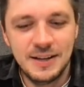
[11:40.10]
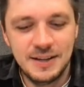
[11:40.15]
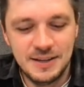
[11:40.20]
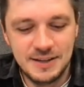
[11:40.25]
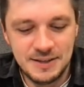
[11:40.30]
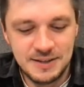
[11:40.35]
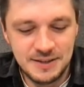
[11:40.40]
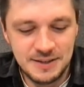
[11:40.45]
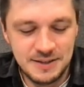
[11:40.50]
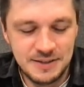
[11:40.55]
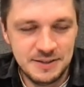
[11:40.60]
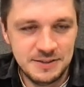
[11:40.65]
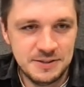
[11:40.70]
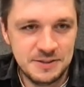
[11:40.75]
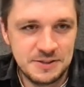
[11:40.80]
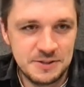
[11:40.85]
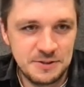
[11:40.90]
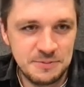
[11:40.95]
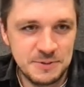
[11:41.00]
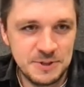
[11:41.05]
uh,
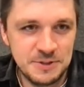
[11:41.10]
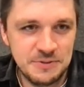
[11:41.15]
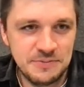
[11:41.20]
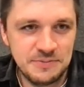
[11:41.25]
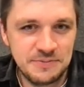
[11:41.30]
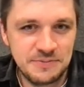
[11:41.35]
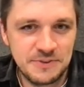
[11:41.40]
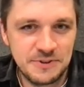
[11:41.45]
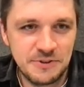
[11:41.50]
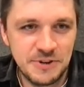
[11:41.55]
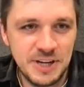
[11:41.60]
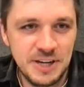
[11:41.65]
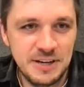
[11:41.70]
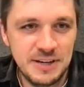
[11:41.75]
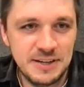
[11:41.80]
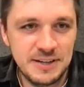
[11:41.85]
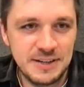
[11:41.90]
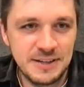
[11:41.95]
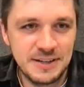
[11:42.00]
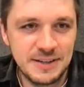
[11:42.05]
in terms of
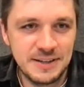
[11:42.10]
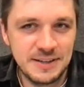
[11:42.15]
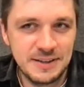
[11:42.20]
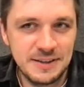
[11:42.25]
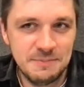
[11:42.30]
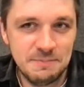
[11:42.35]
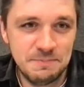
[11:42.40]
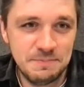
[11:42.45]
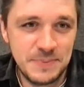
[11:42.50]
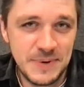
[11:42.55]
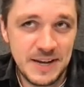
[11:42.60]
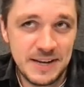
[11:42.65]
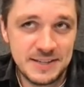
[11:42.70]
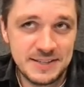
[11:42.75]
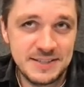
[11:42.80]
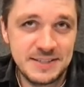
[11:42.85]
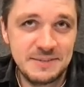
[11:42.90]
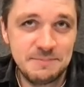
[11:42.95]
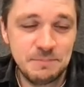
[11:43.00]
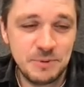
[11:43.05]
creating the
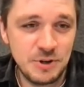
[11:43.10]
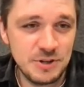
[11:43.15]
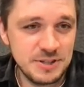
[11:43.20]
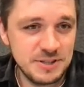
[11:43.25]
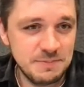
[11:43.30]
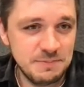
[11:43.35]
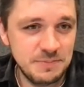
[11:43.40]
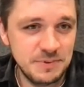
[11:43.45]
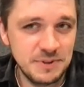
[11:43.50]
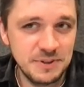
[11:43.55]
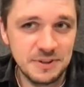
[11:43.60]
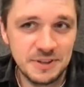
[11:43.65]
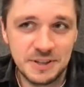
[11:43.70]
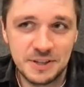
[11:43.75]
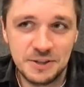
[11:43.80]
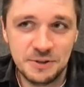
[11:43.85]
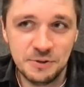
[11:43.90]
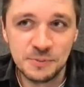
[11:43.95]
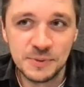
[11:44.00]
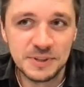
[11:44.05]
best possible
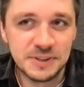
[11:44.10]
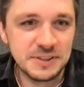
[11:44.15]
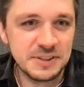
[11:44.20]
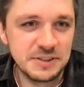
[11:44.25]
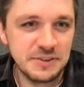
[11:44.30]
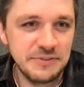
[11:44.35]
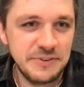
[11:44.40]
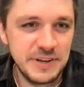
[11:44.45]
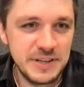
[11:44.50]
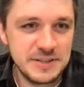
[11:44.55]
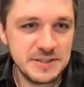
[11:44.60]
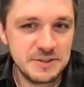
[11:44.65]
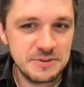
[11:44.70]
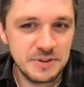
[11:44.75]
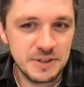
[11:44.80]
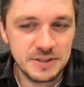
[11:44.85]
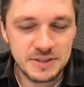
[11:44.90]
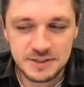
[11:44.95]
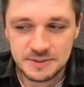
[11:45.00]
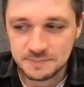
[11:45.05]
human interface to
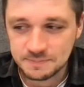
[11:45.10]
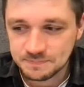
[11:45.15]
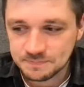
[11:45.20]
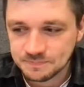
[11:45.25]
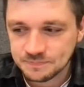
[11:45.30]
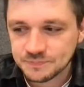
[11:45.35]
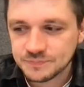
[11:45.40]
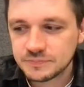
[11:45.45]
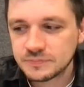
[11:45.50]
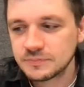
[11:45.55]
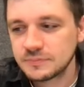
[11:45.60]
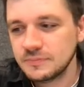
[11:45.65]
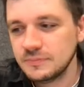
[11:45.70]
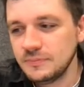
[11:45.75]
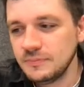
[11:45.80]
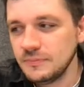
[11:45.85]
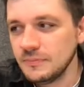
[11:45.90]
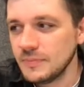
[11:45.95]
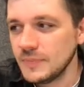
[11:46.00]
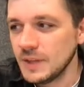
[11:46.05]
this
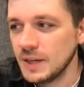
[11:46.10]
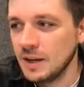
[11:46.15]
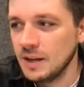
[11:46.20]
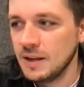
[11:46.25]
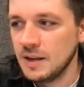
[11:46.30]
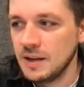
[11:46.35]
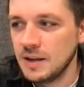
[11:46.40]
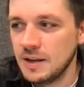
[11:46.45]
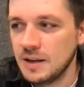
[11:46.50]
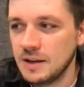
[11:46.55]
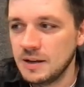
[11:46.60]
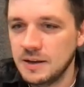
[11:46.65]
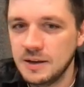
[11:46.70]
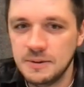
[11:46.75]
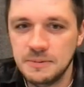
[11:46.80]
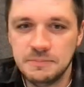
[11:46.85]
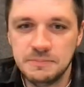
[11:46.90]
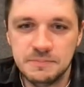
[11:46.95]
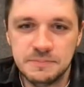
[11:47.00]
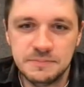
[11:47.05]

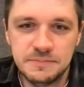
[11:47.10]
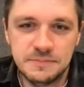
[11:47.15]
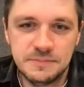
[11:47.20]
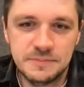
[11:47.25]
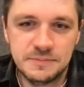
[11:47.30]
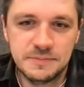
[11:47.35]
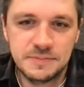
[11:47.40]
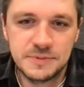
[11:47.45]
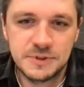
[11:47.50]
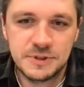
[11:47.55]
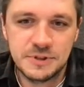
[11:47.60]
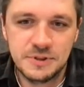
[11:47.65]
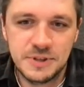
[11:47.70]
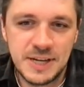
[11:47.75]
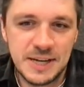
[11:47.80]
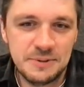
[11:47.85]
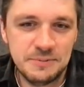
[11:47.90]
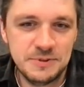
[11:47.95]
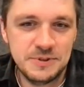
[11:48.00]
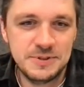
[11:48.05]
um, so
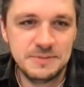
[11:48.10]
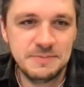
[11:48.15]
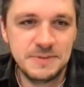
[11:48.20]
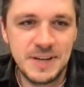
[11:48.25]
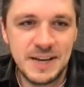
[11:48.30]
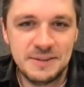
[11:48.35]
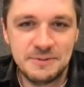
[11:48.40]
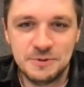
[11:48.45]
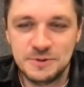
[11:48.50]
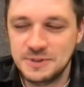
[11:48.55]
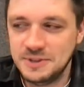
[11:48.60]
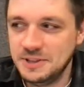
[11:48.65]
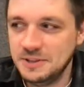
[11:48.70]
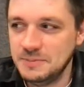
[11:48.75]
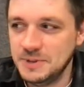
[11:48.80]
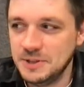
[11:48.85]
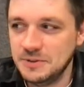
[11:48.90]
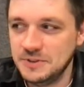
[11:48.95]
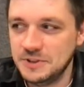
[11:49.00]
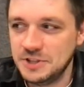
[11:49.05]
that was that was a
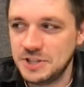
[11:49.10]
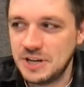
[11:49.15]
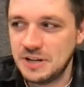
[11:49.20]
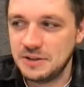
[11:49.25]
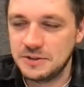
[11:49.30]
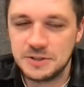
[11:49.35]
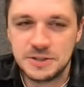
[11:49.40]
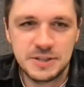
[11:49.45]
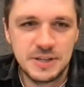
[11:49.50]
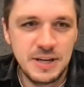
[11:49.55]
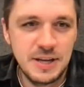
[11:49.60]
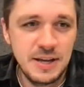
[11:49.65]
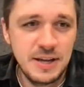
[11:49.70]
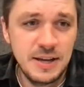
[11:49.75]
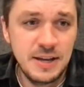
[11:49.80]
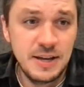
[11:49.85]
little bit of a challenge